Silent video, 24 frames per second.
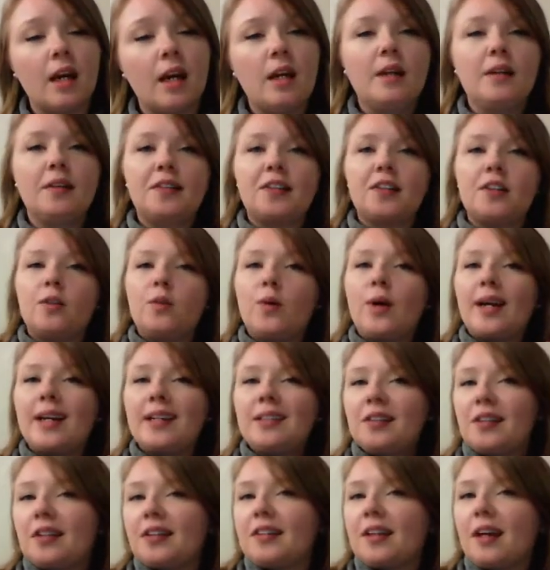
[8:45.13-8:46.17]
So
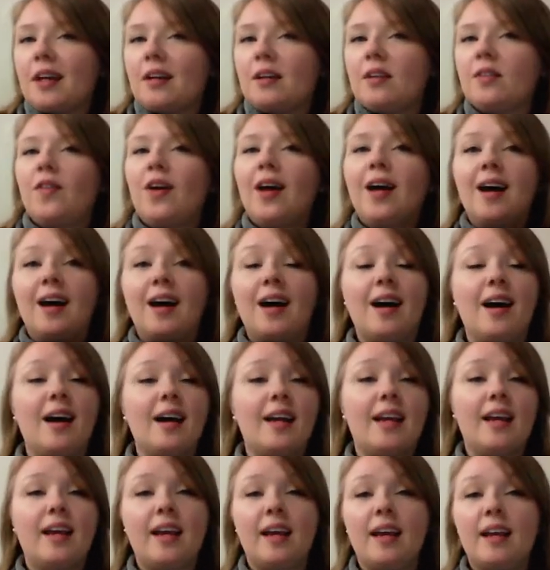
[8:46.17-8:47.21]
instead of
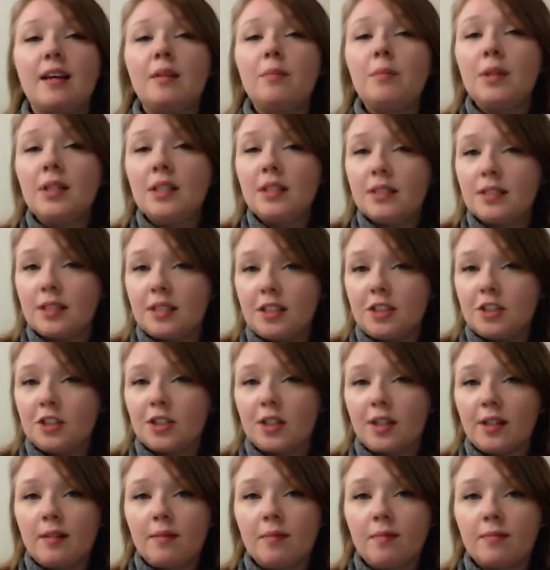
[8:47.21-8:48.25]
I am
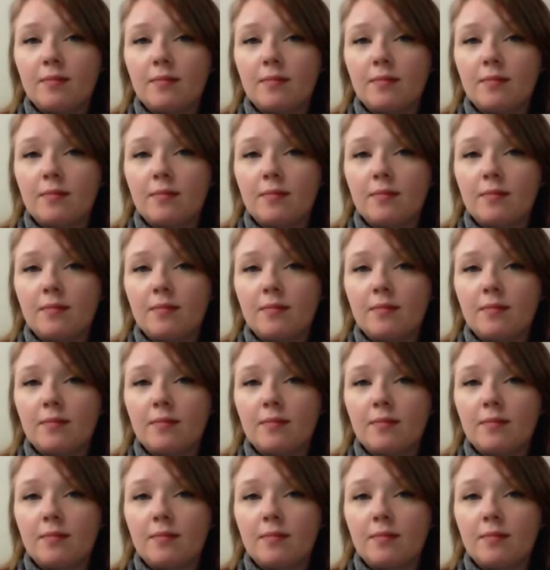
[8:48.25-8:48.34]
teaching,